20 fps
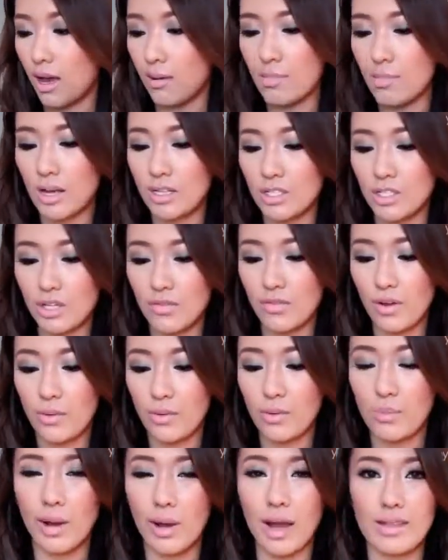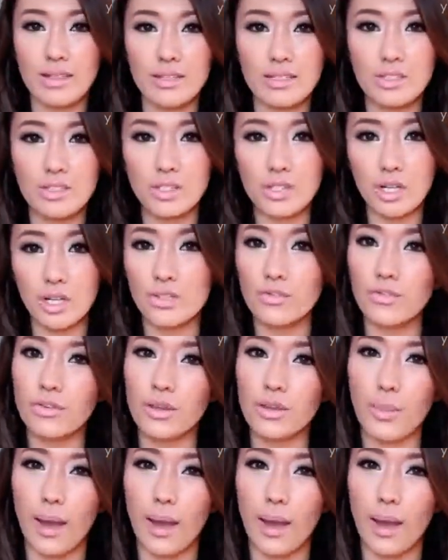I'm not sure if I would buy this just for the